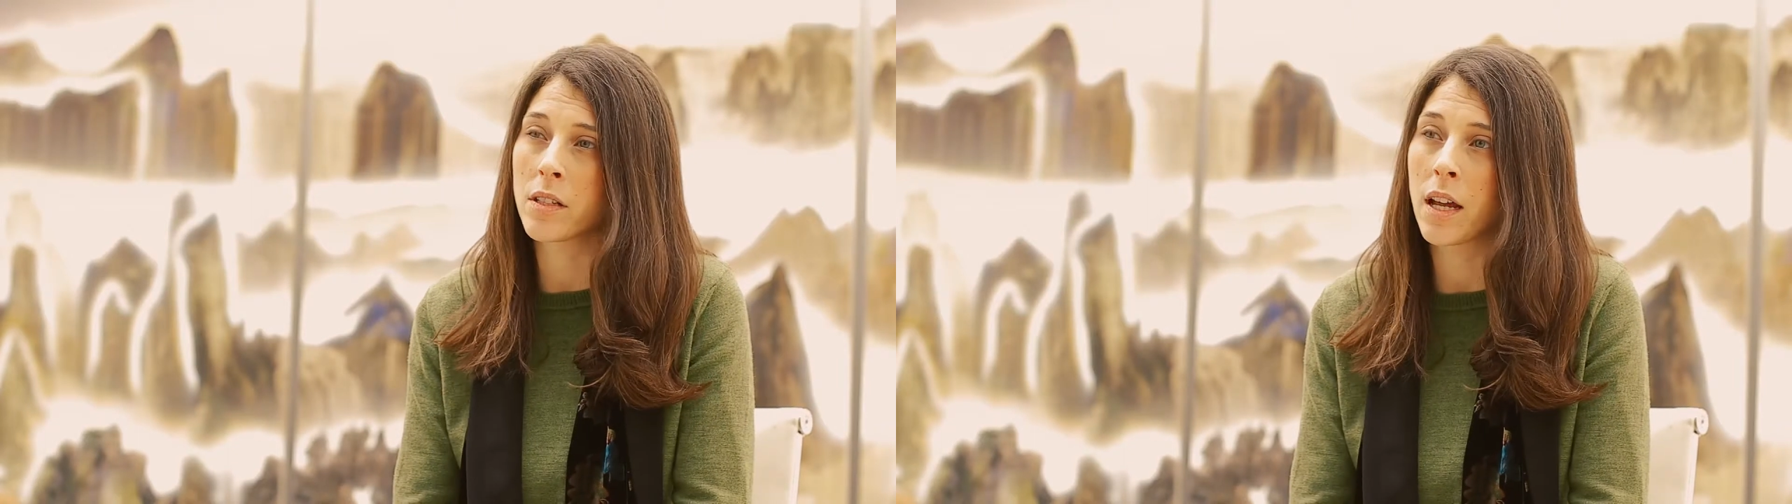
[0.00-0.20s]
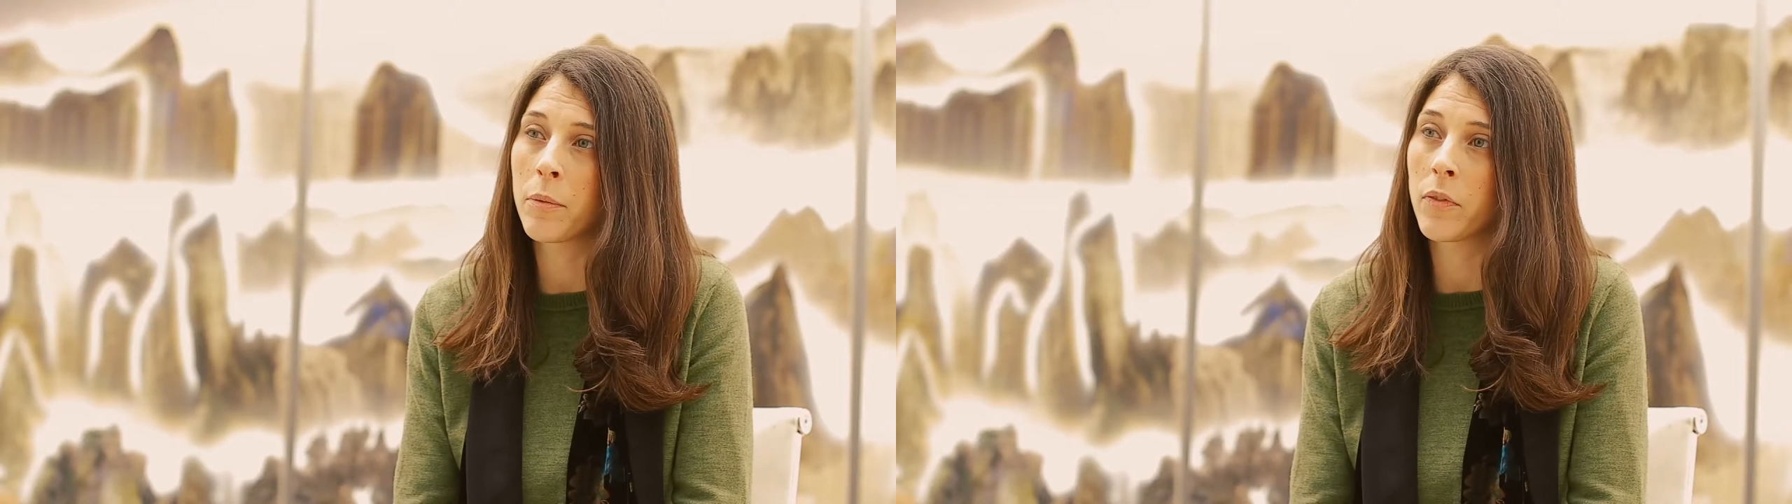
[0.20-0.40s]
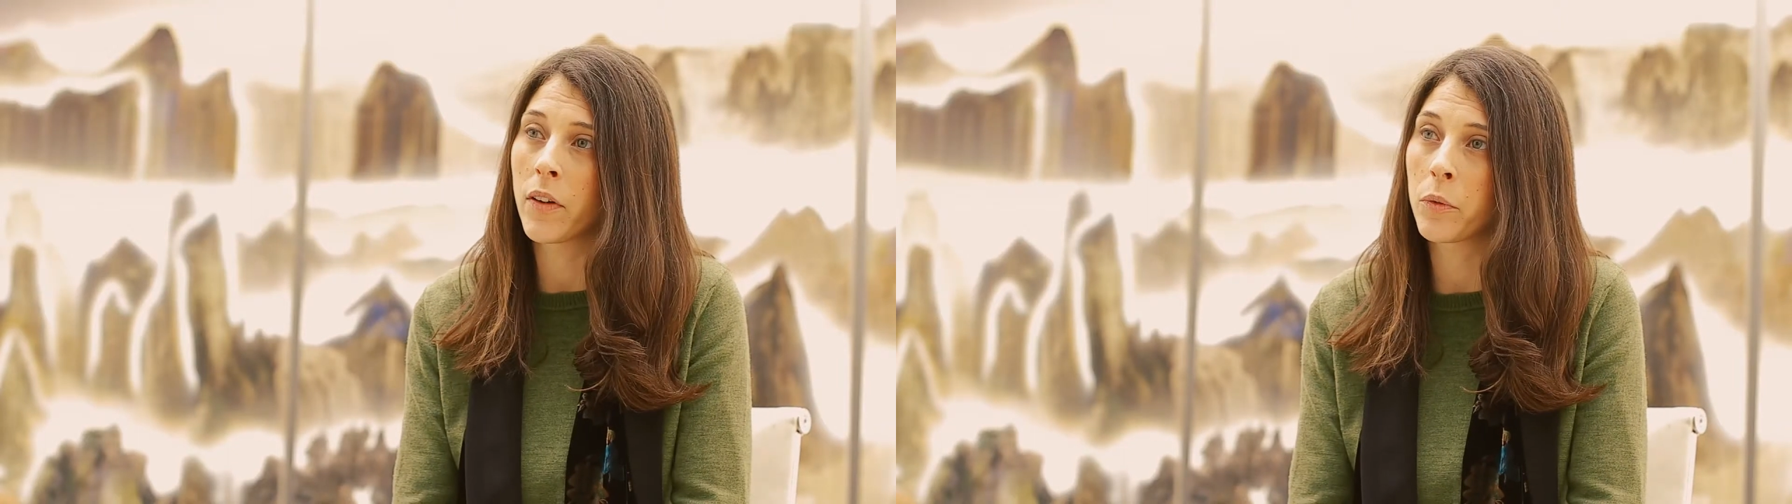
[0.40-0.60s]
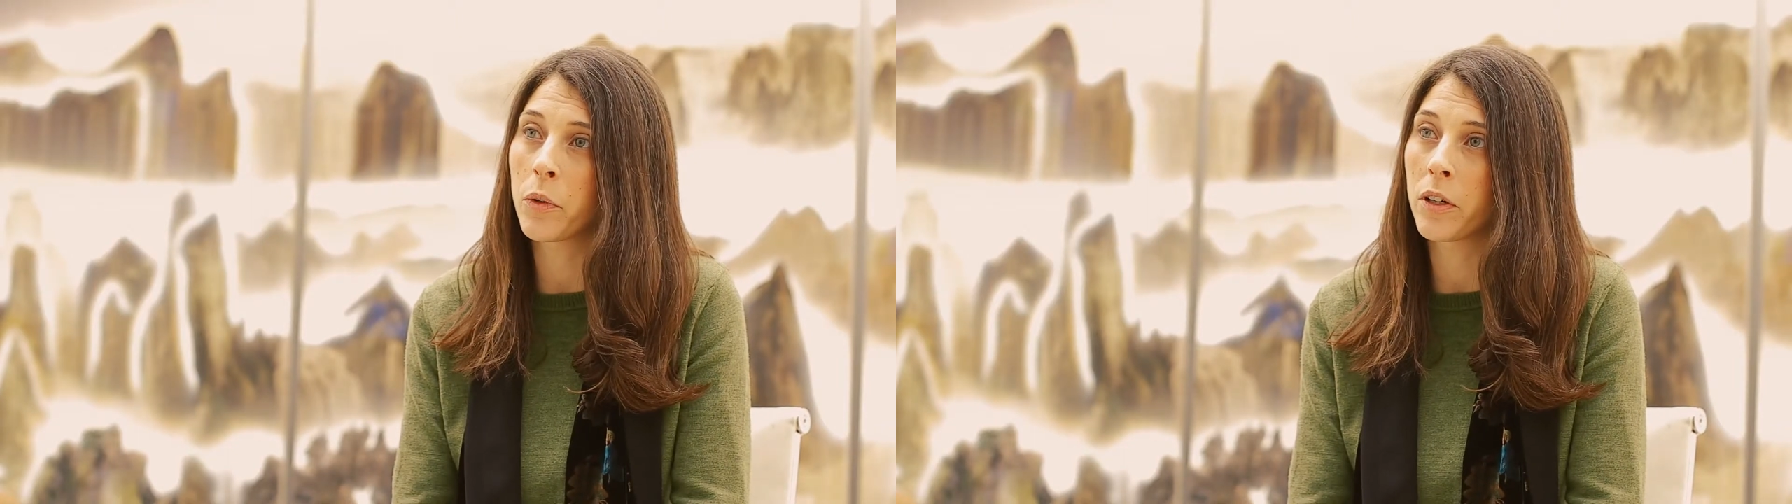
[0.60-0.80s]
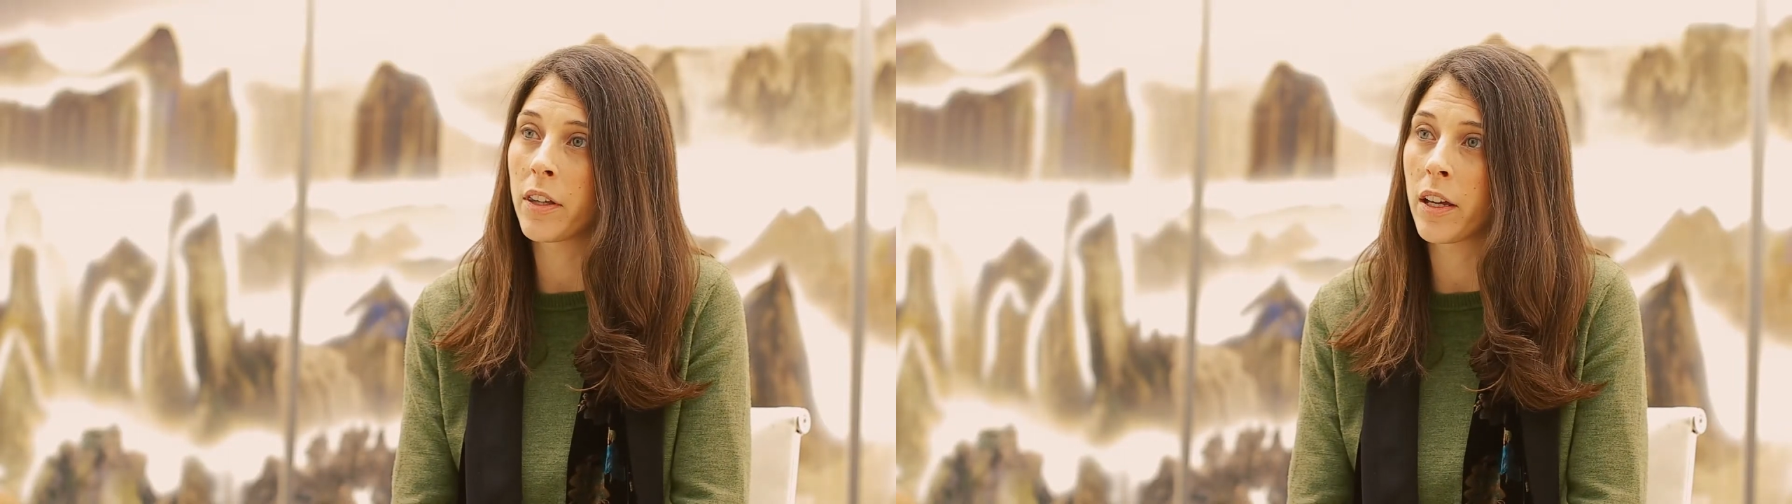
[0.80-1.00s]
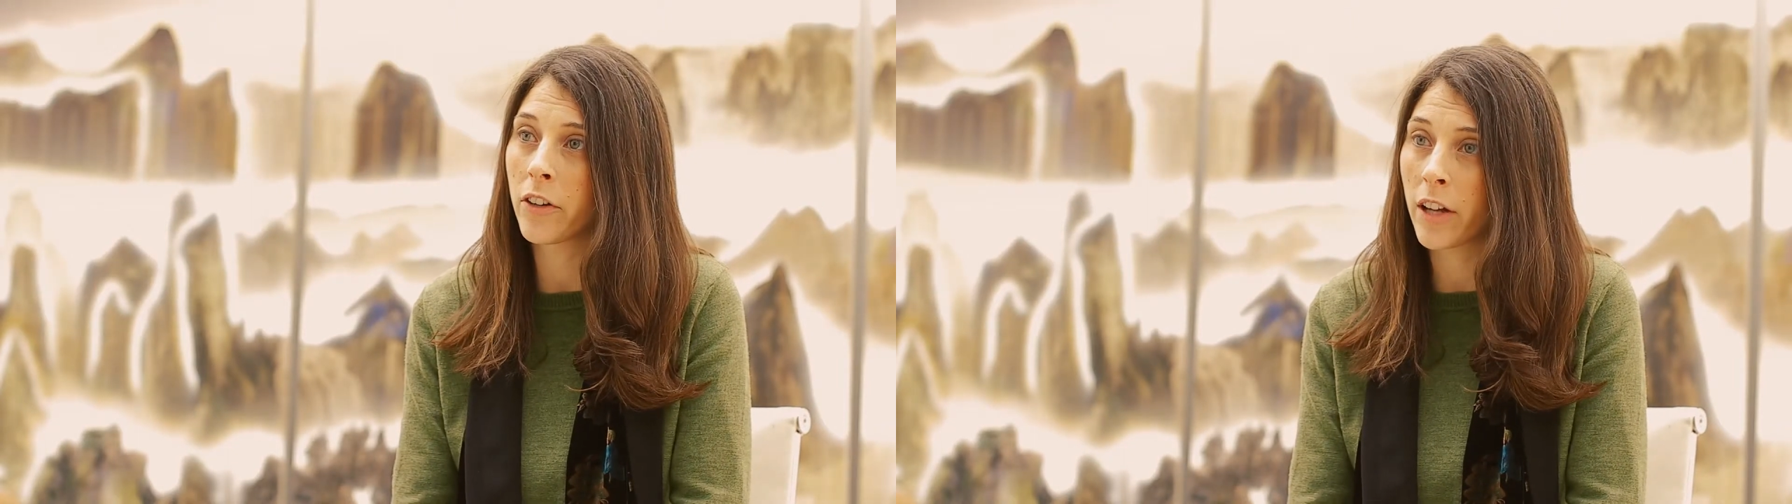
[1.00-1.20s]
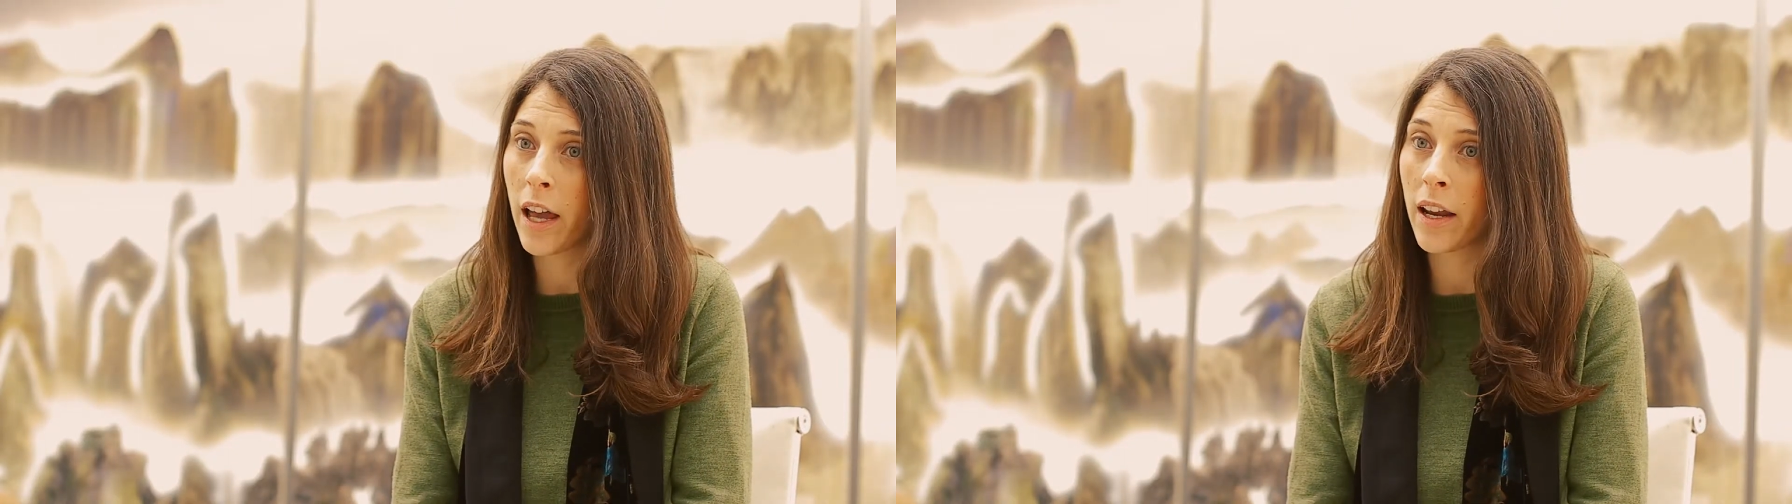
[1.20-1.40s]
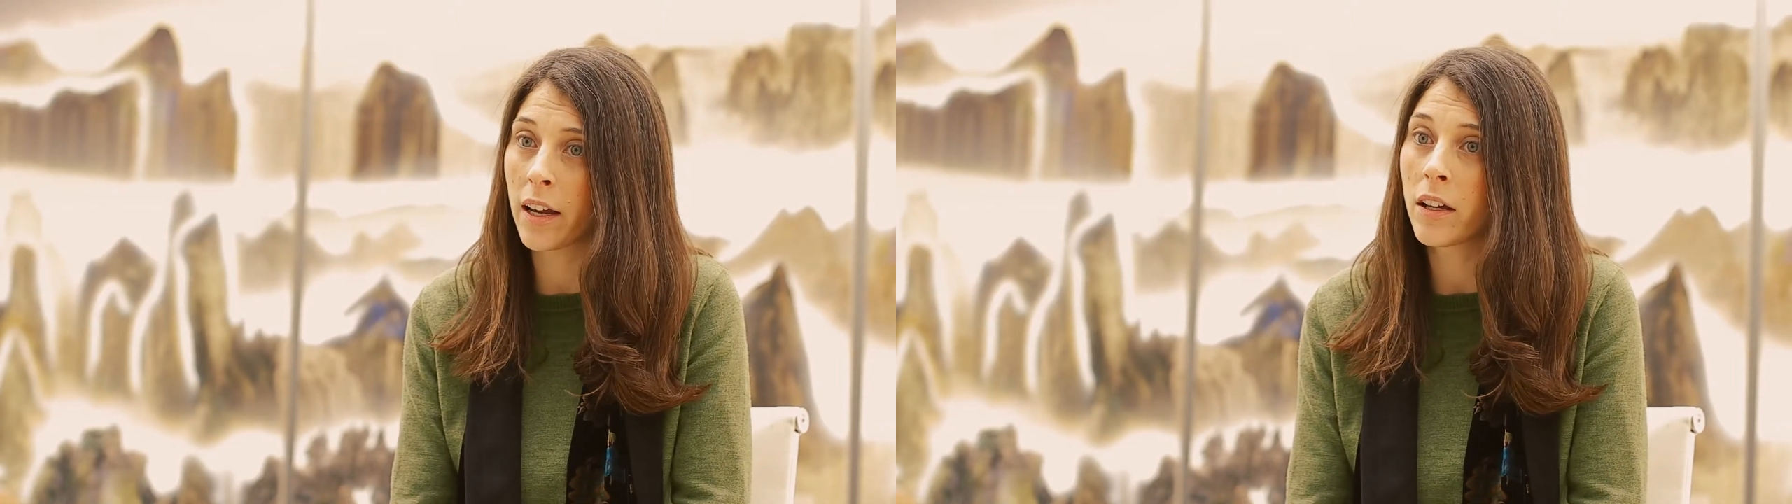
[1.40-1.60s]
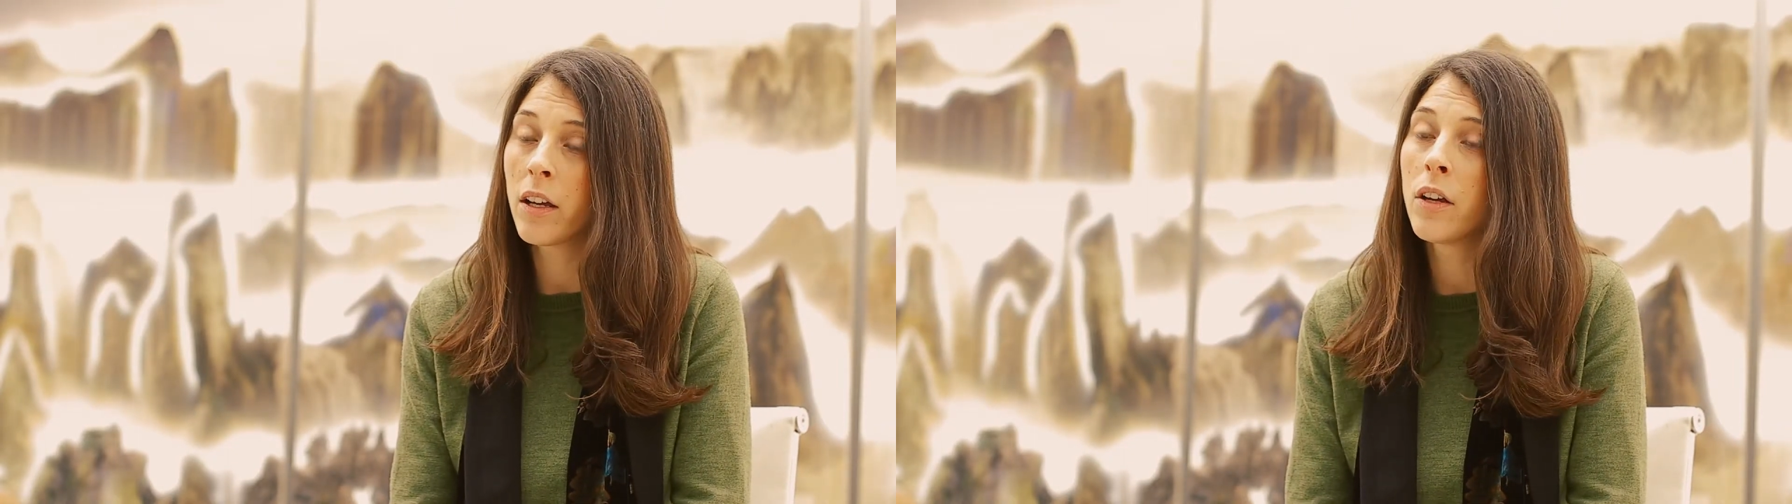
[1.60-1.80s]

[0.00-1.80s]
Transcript: the type of inquiry that you're getting,